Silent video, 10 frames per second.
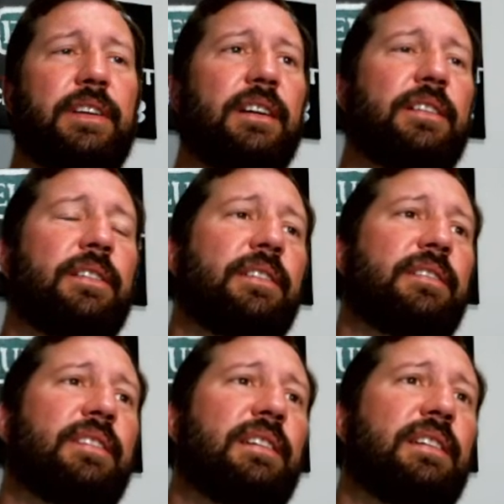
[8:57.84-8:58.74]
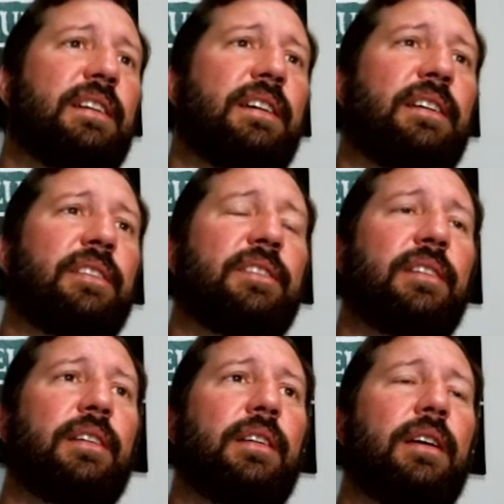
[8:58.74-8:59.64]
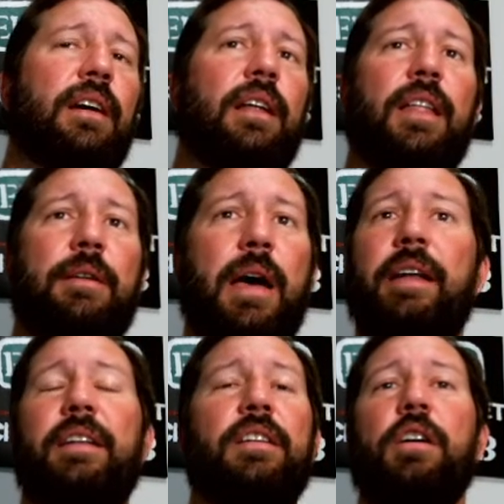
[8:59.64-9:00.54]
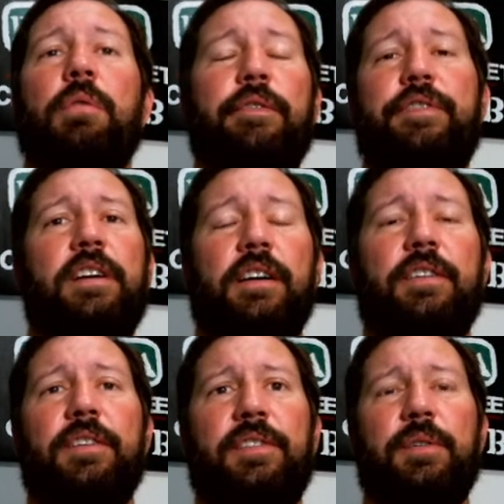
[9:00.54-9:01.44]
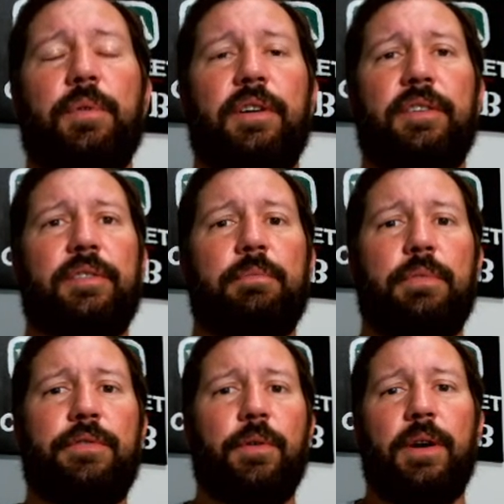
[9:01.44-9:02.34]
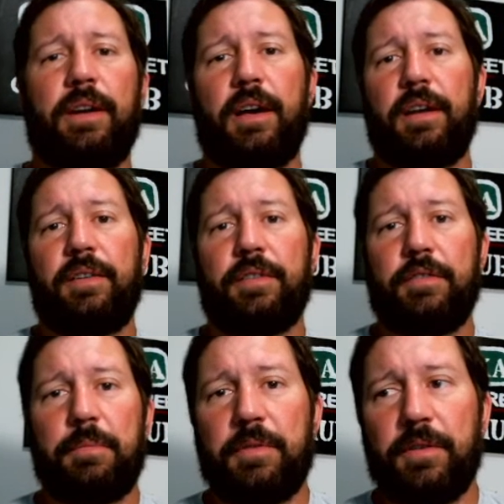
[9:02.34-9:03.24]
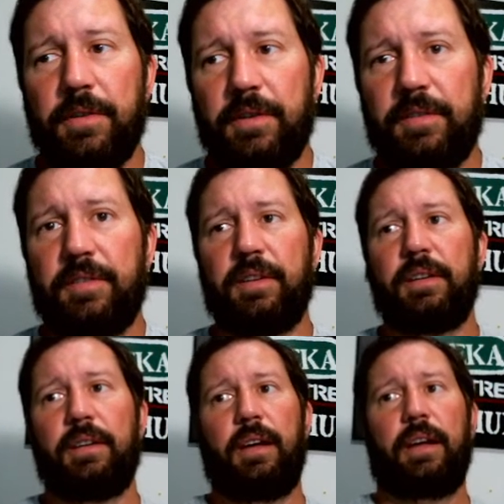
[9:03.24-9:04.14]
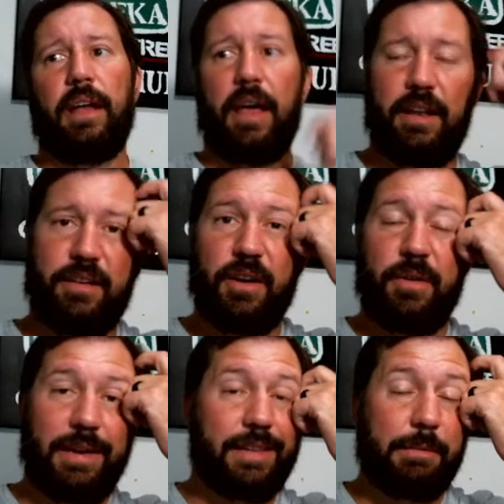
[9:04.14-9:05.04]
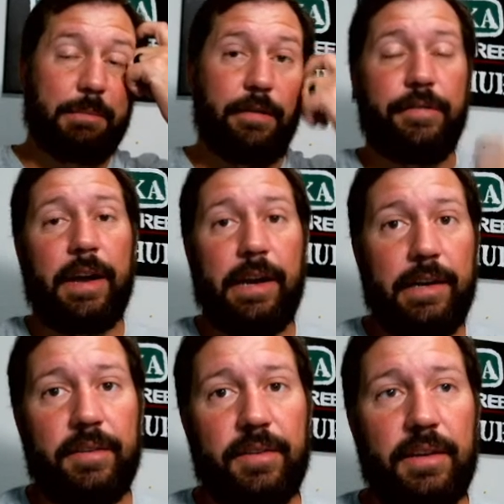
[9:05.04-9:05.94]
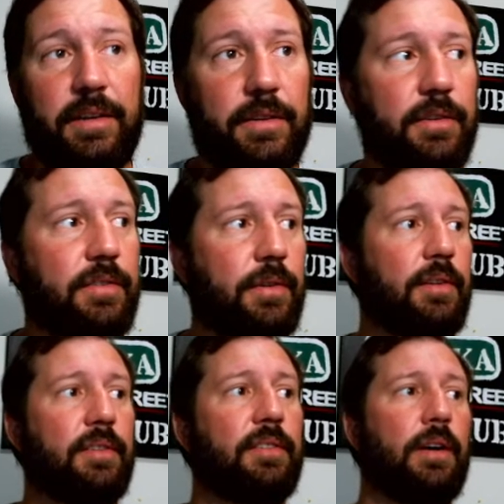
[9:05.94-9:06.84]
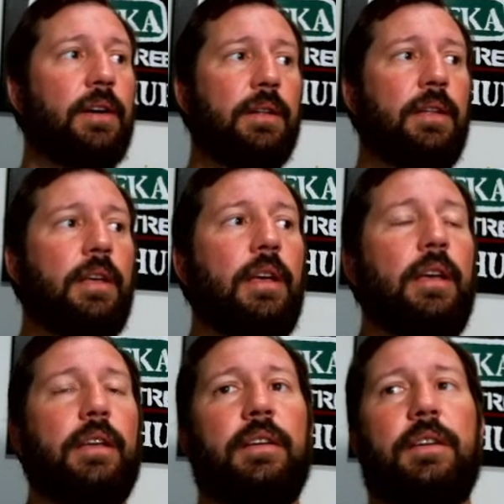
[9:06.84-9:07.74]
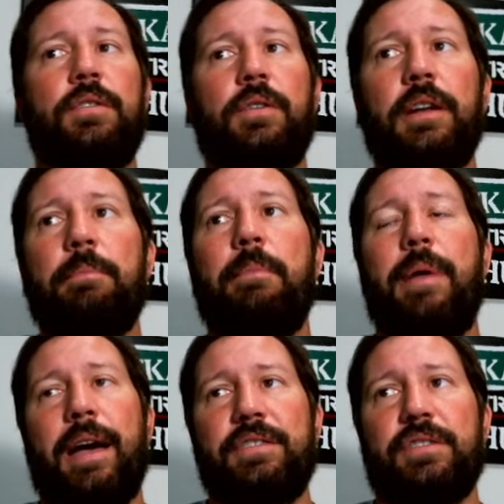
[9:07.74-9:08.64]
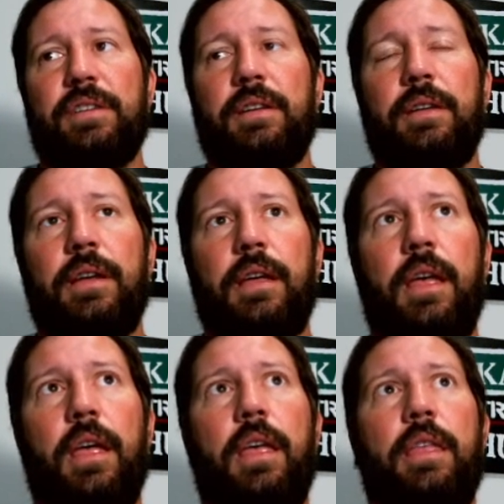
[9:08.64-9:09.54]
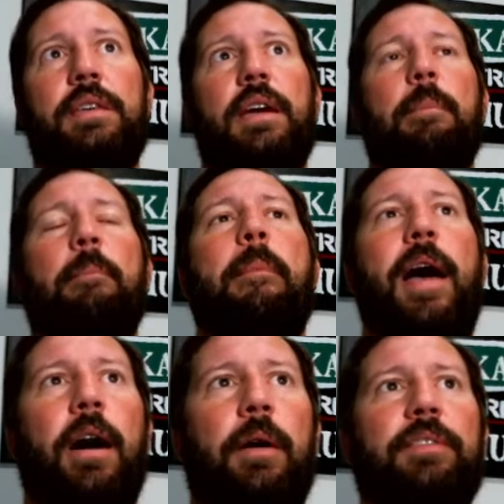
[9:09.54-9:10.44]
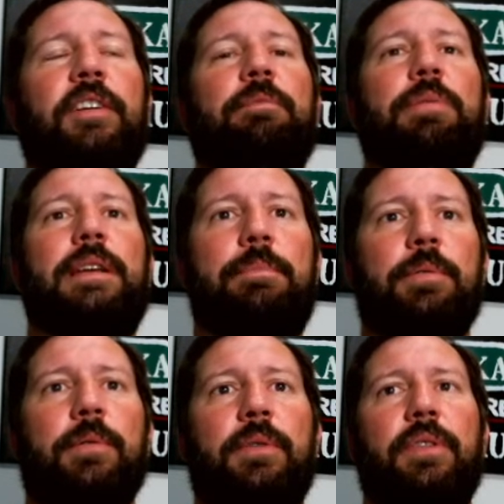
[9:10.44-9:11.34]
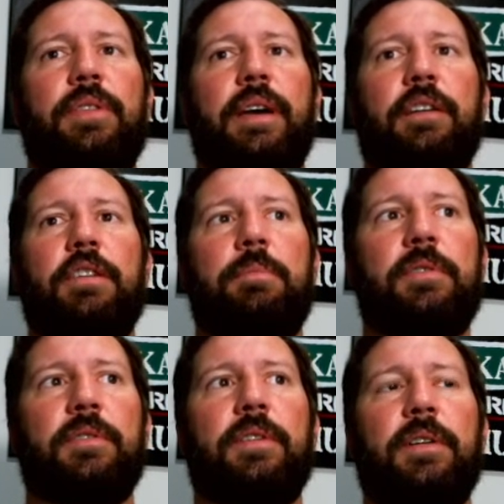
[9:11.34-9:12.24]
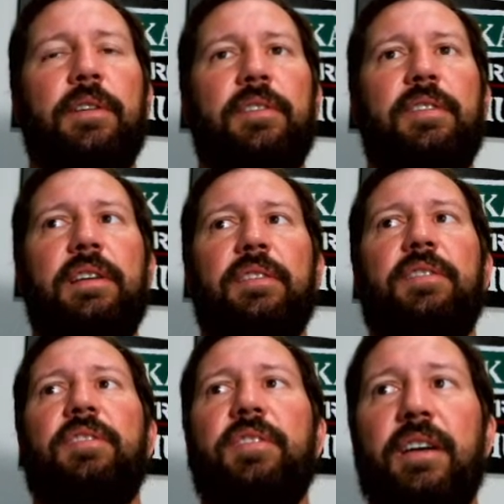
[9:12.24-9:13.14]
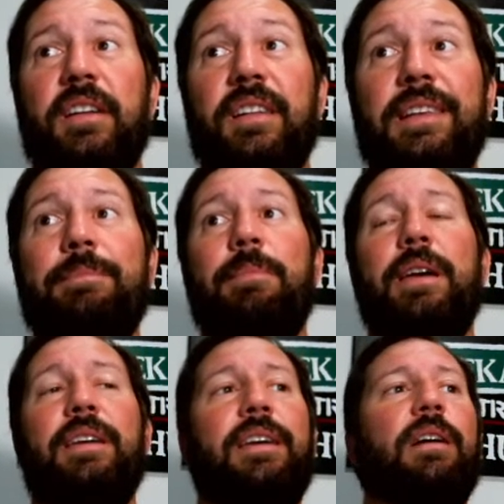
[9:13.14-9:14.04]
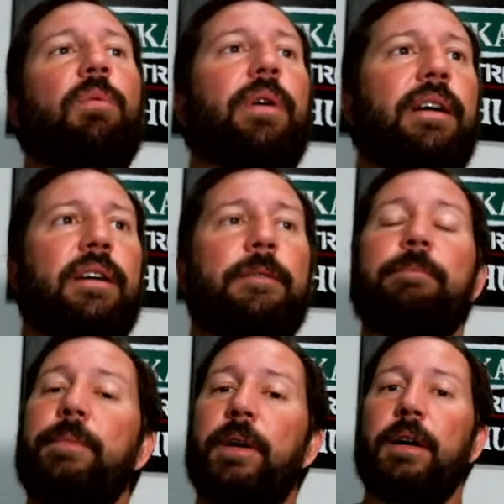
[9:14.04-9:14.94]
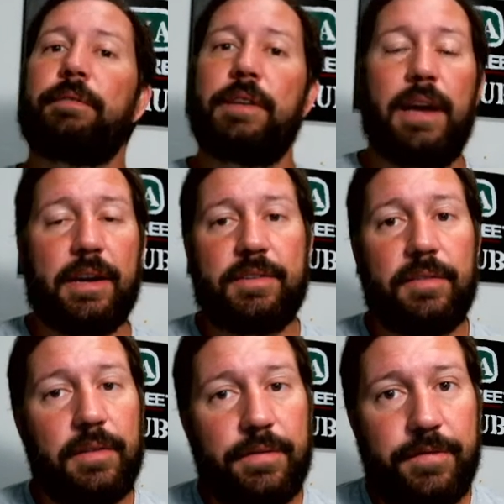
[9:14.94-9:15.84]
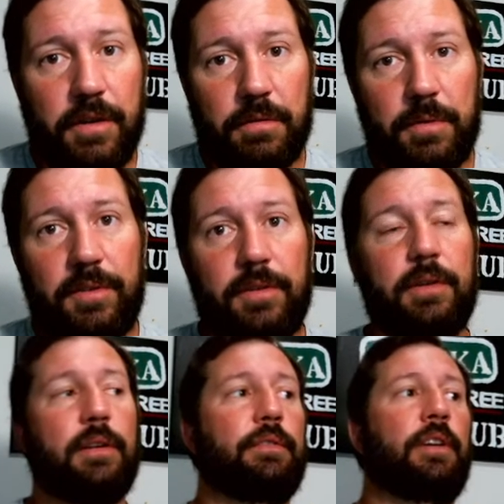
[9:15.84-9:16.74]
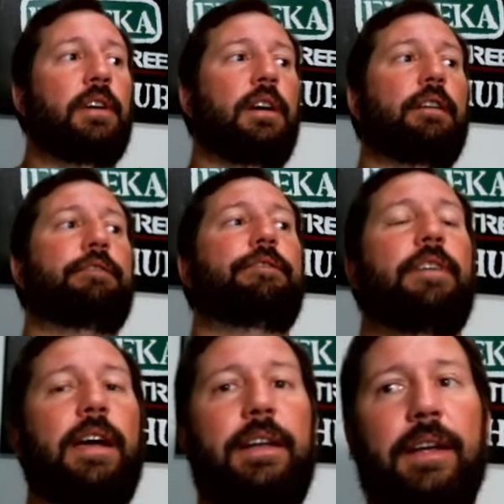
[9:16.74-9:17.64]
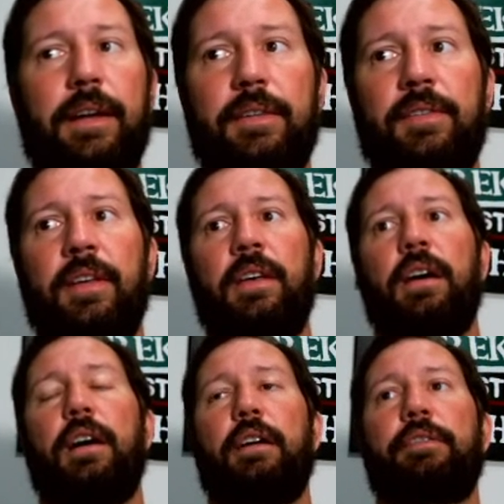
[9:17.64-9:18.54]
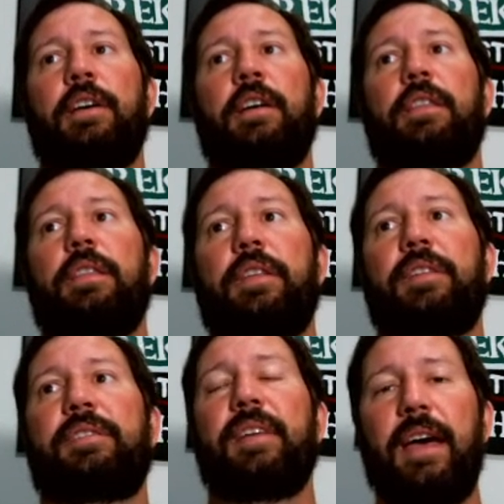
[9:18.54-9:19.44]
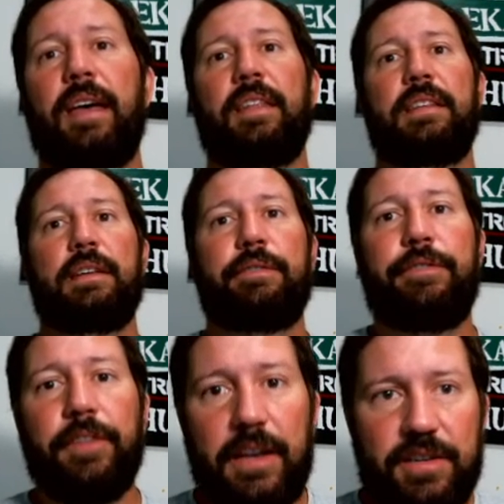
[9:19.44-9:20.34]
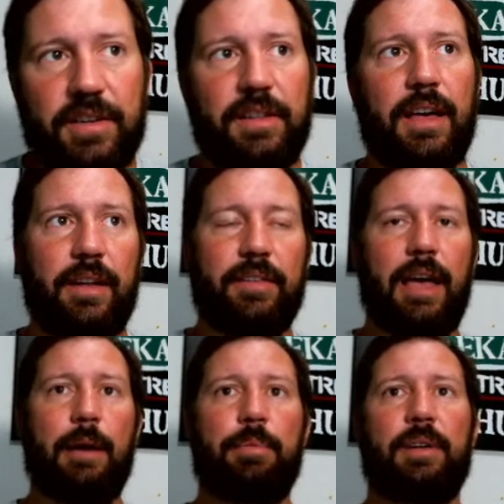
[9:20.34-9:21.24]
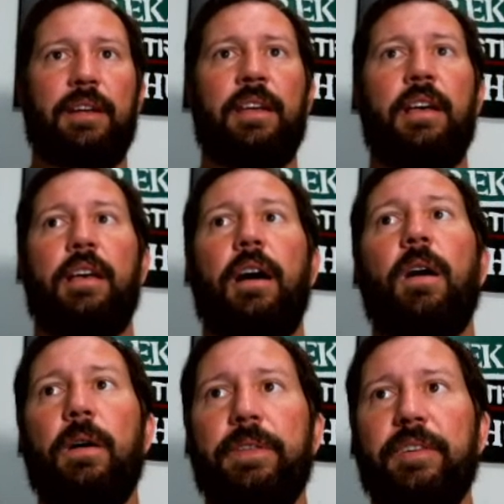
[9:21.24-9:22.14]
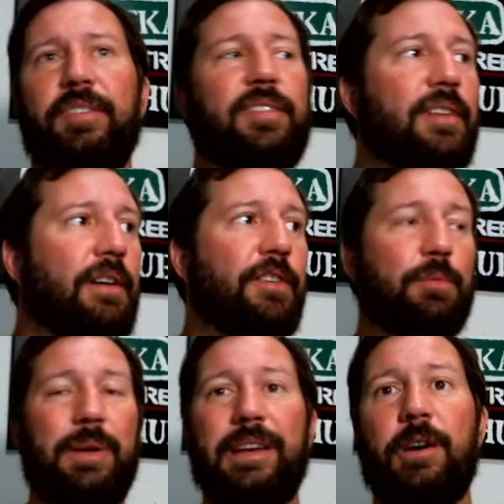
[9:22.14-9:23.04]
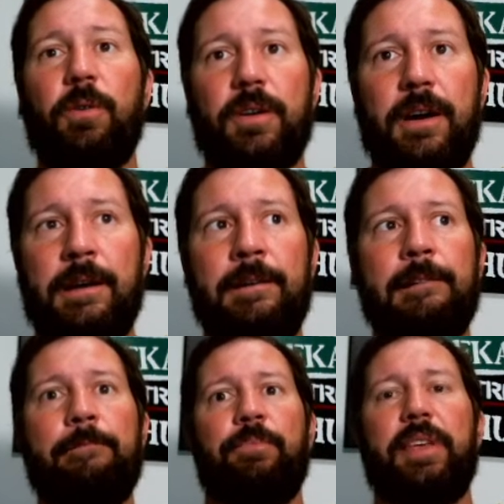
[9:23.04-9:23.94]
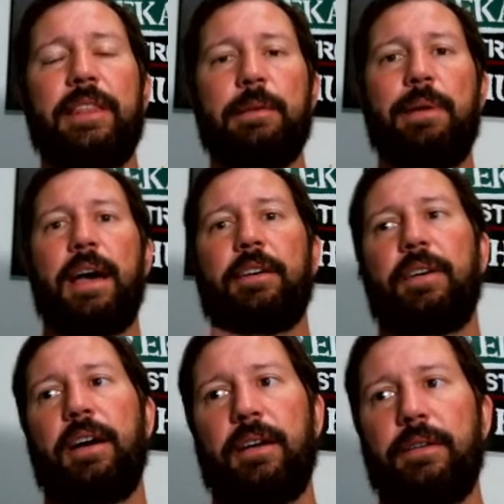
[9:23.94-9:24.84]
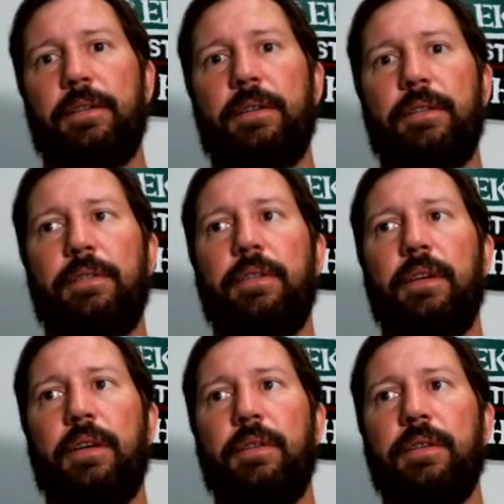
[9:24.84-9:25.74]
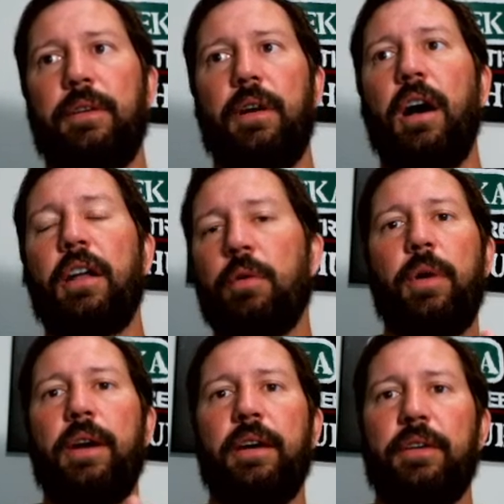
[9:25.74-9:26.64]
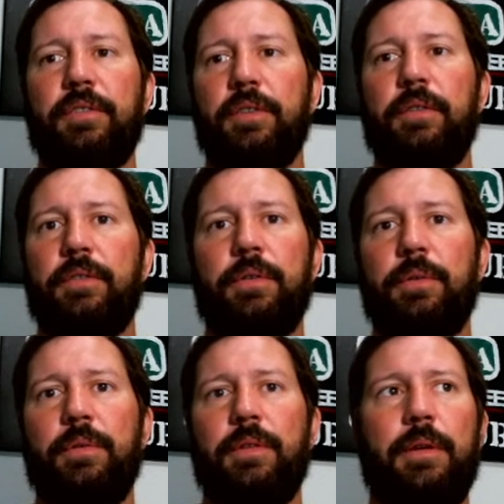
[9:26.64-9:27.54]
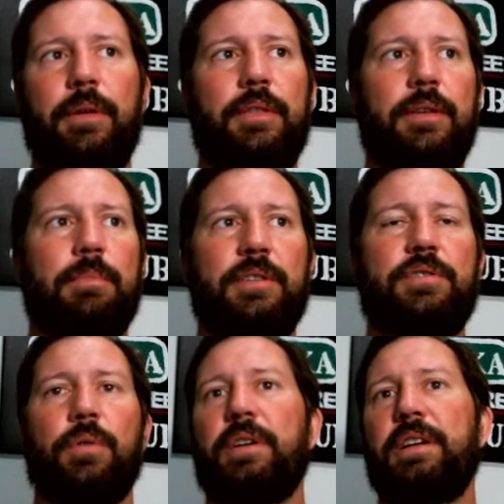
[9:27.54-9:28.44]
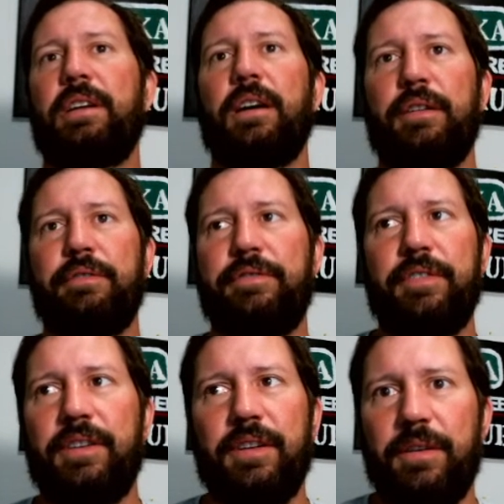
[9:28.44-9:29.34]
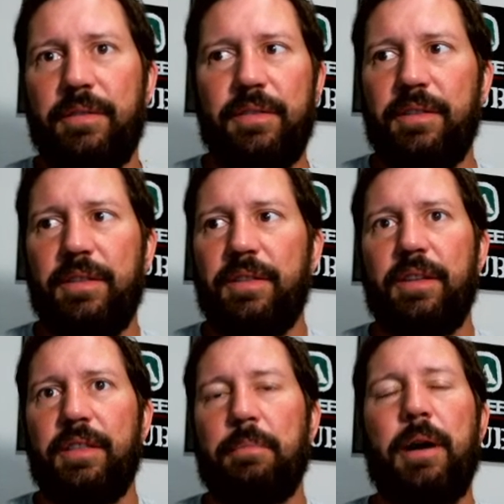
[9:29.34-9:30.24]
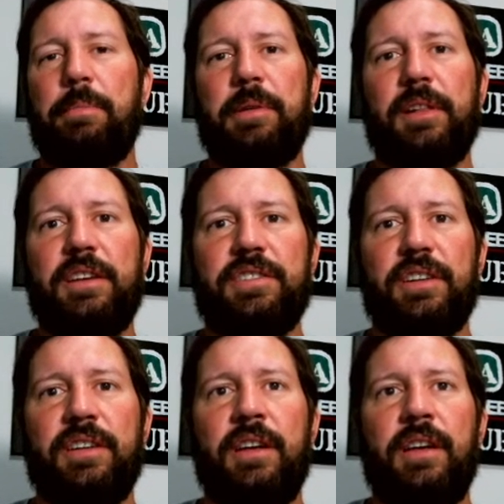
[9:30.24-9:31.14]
currency is I didn't know what fiat currency was before I got into cryptocurrency, and I didn't anything about finance either. So this is all, you can imagine the amount of people that cryptocurrency is suddenly making aware of the actions of the Federal Reserve, of finance, of the debt and the inflation that is happening. All this stuff has been going on in the background, unawares to the majority of the population